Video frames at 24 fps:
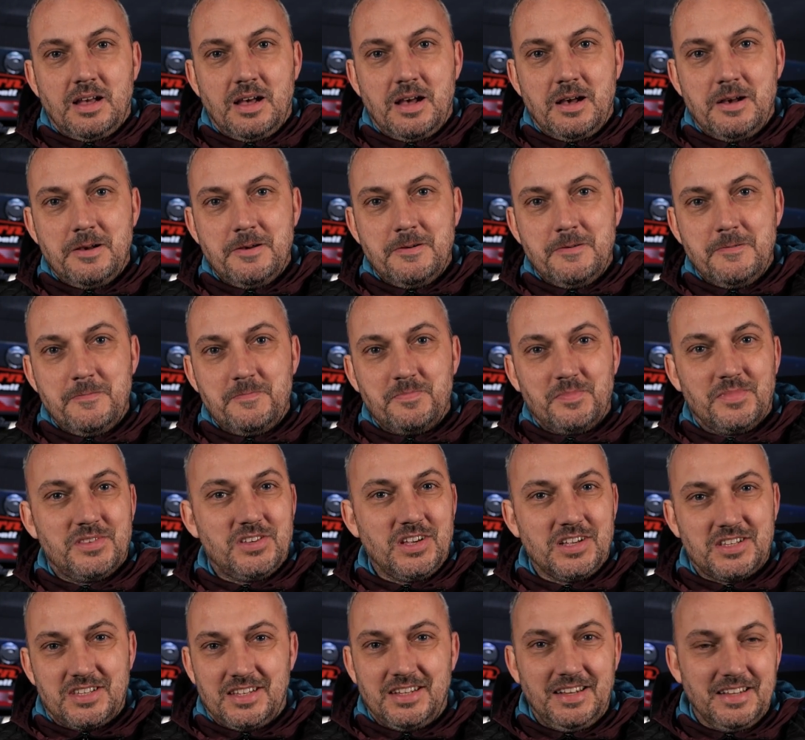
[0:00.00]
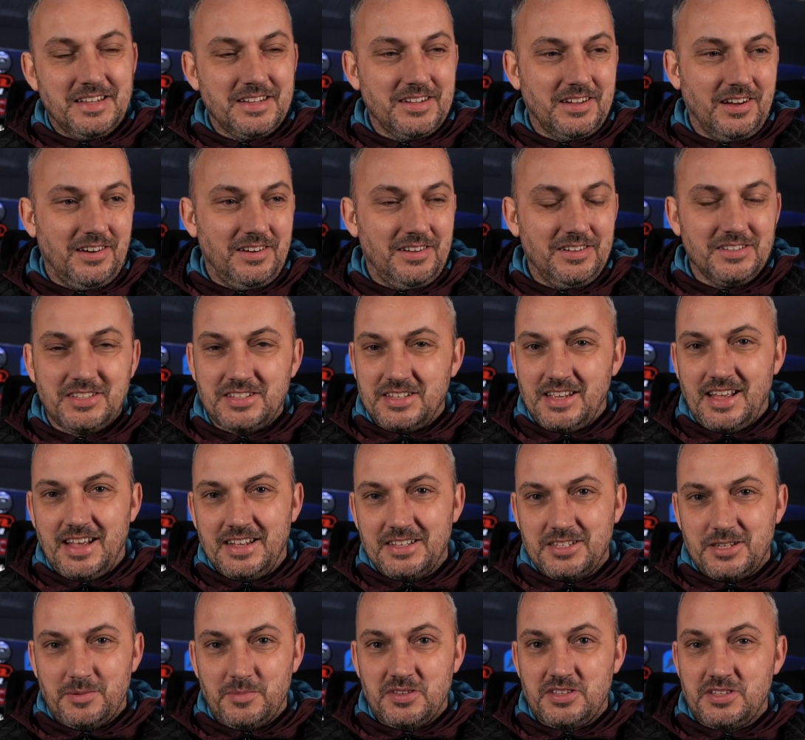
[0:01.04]
Um, Jesse Lingard
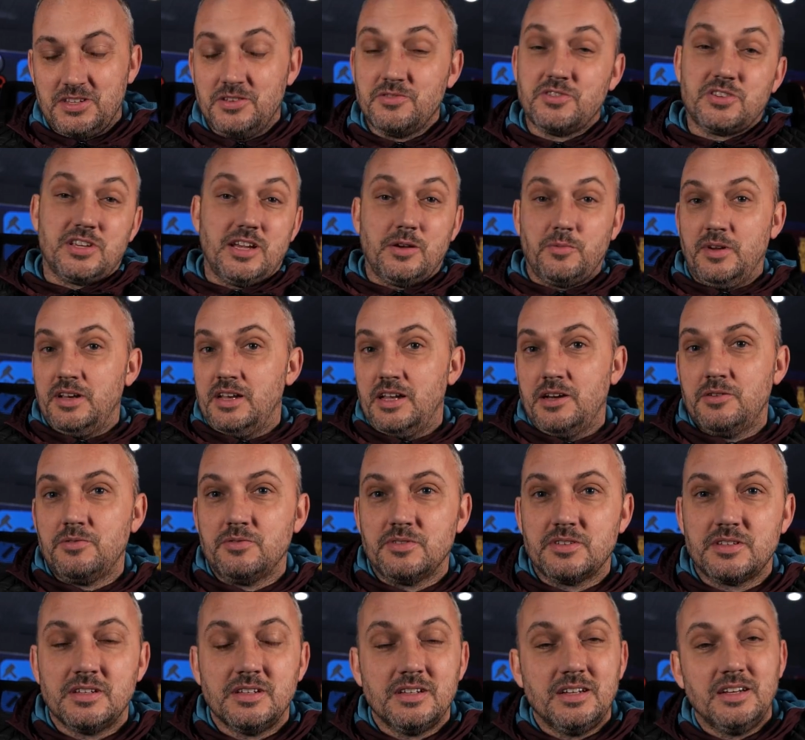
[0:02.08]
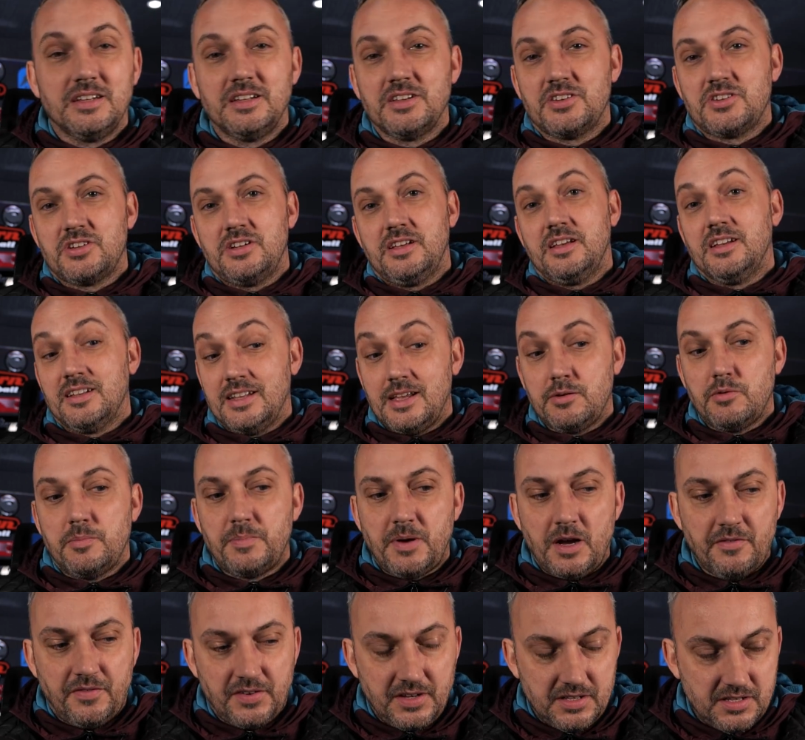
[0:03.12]
and Thomas Soucek we loaned initially, and they were
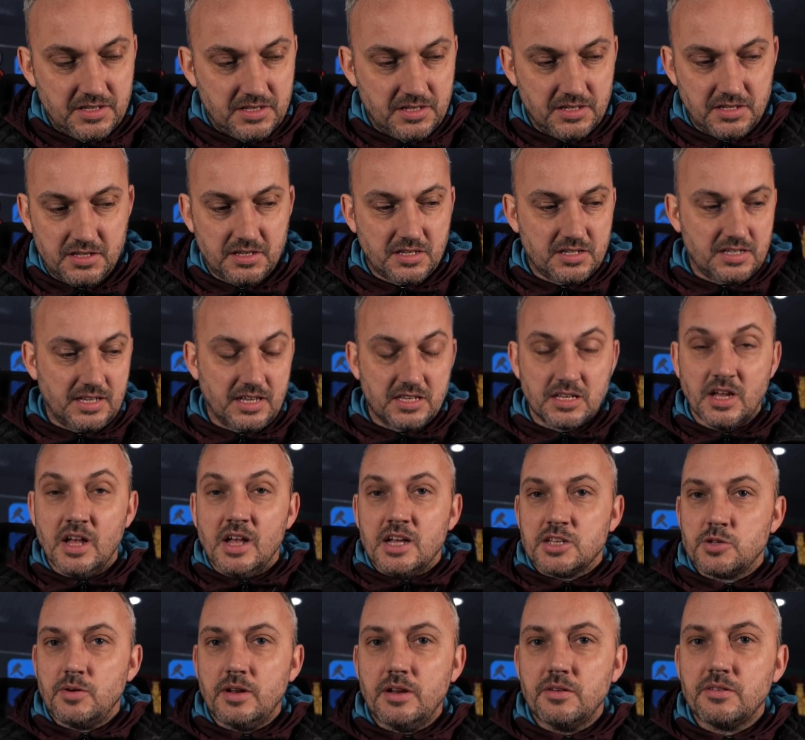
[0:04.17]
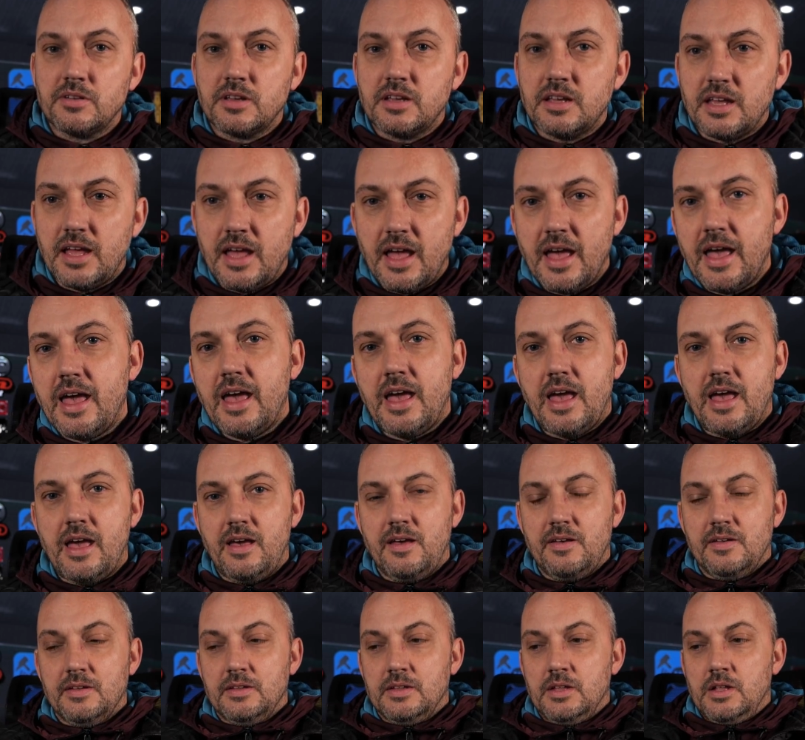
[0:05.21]
both an instant success. So I don't care
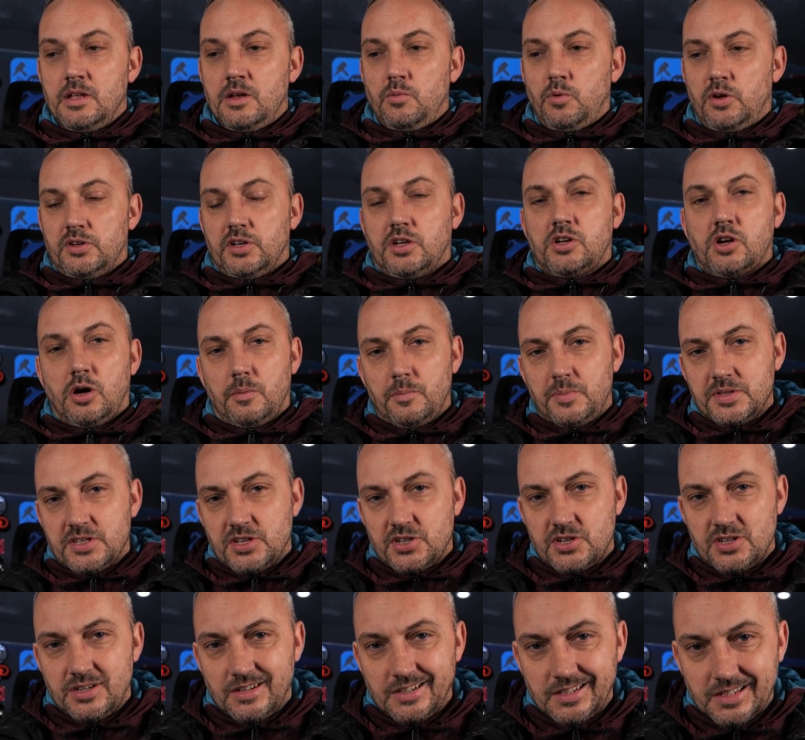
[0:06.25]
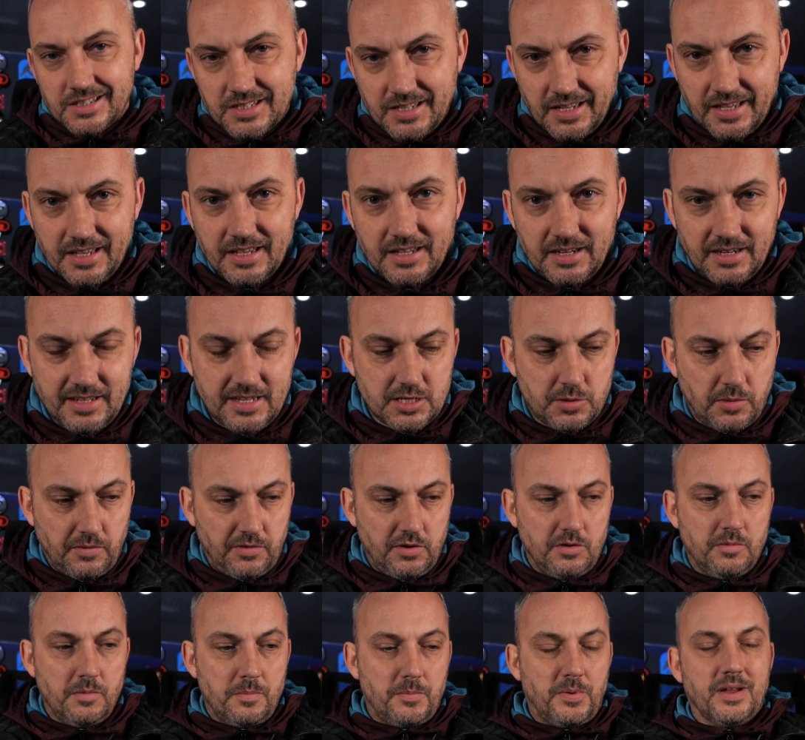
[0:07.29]
what the composition of the deal is with
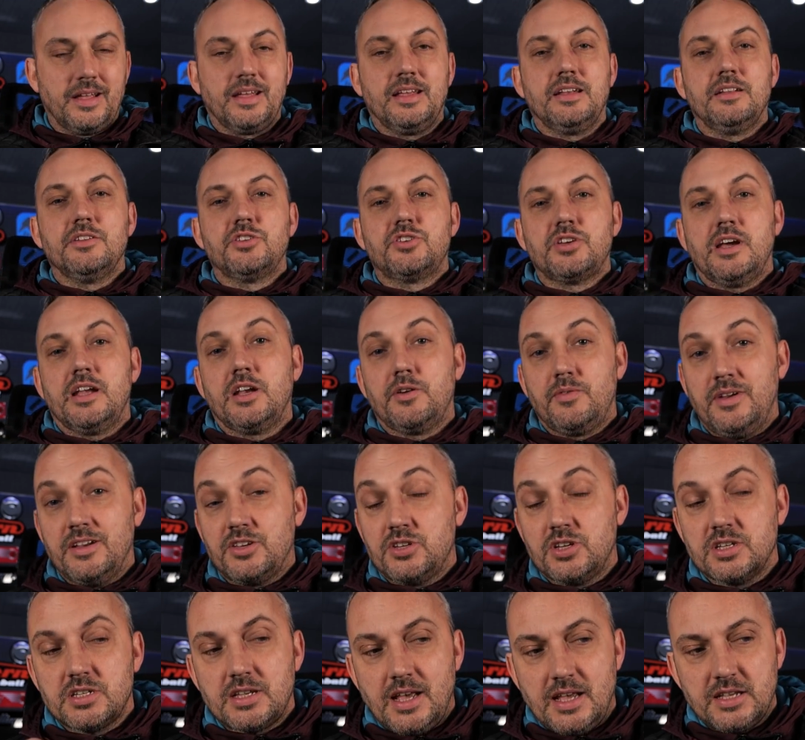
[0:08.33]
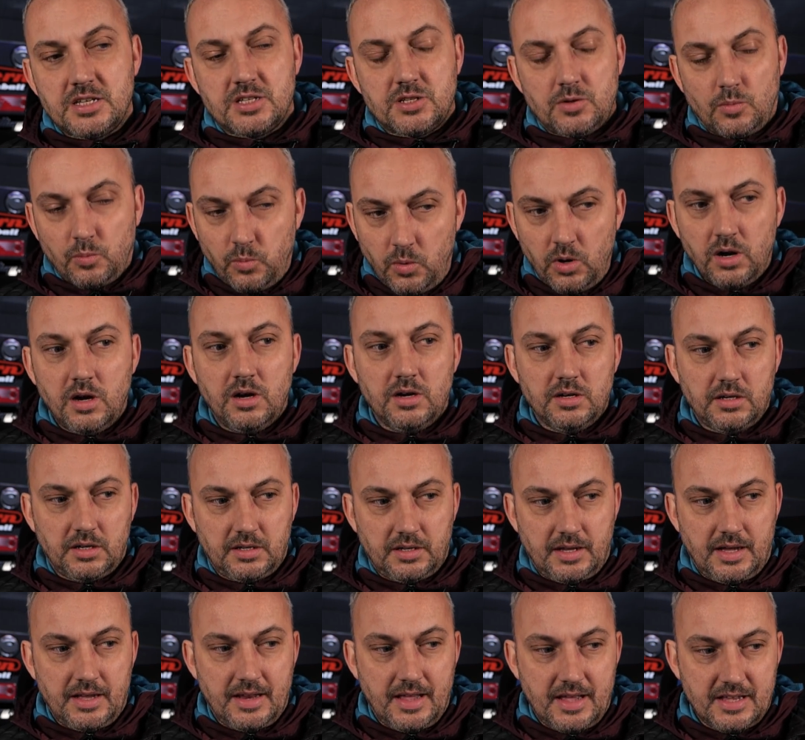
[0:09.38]
who we bring in in January. It just has to work
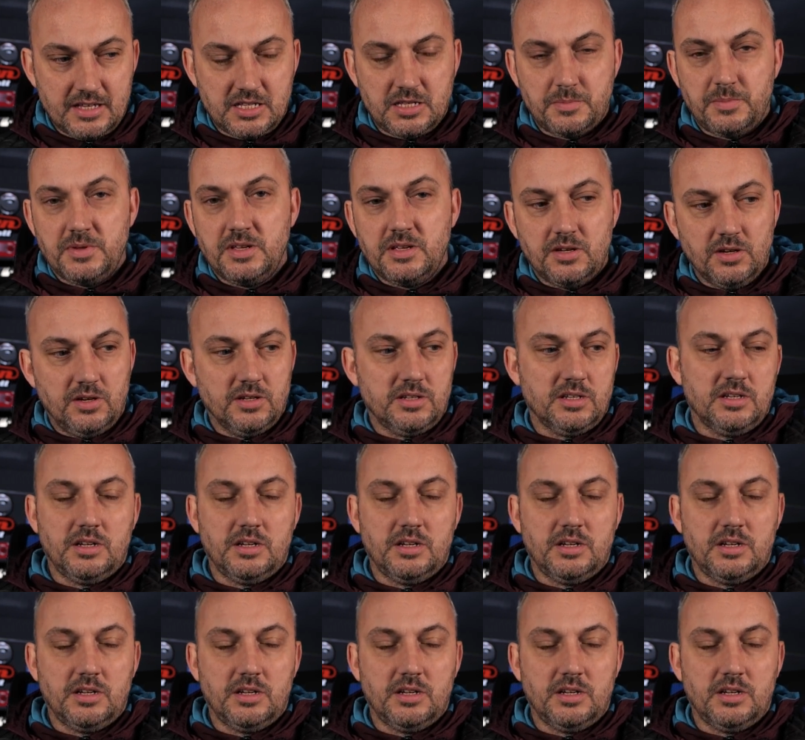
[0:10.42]
and it has to be good.